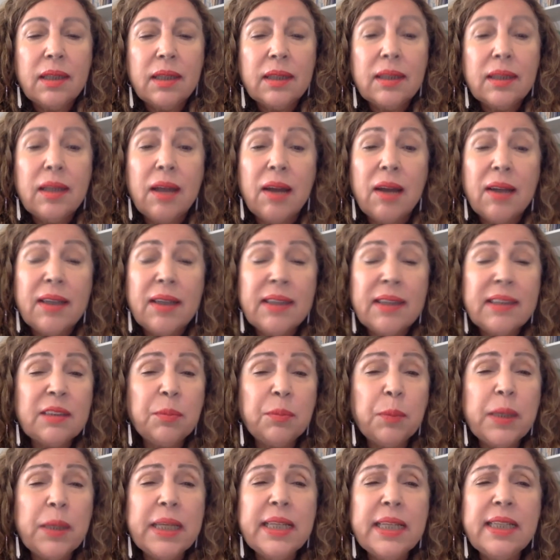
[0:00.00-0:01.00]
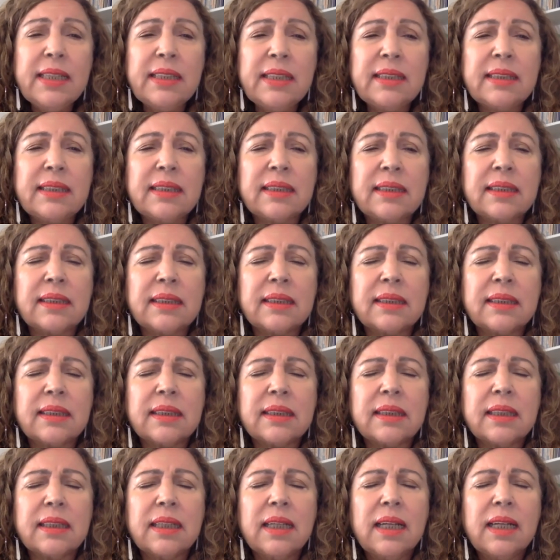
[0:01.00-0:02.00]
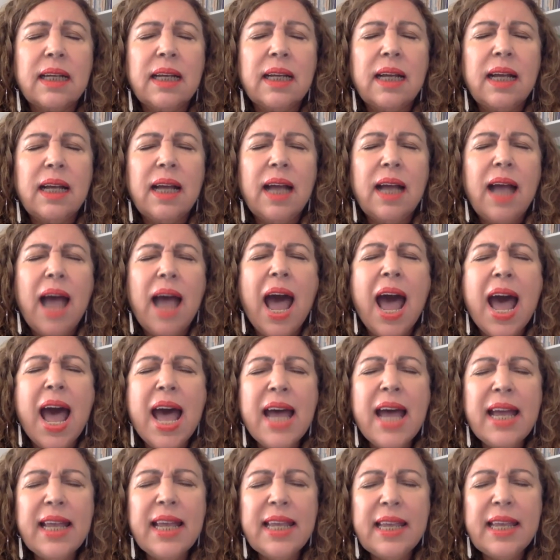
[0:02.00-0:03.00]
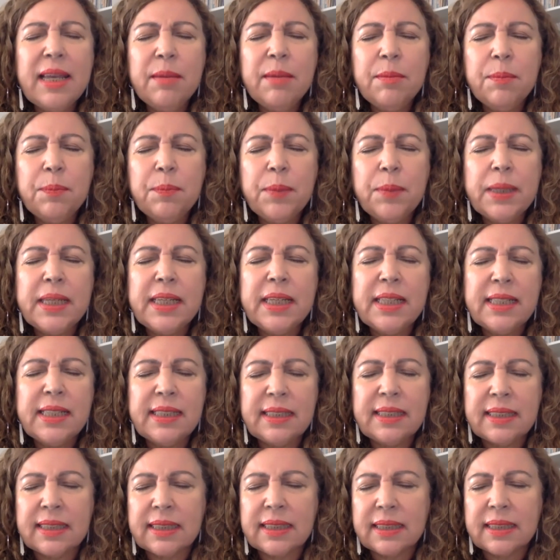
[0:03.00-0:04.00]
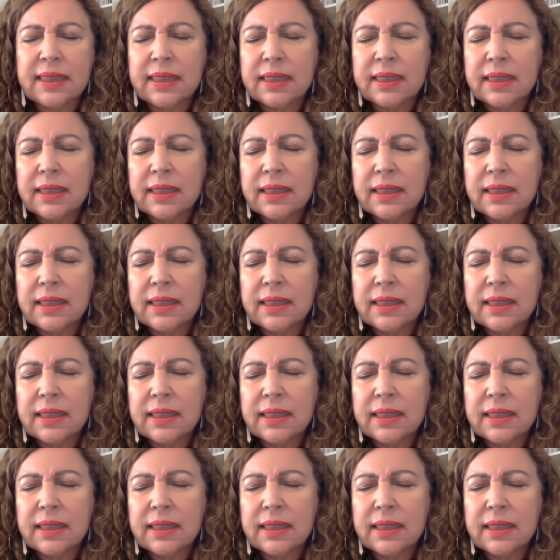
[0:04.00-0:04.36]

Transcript: God is peace. I am peace.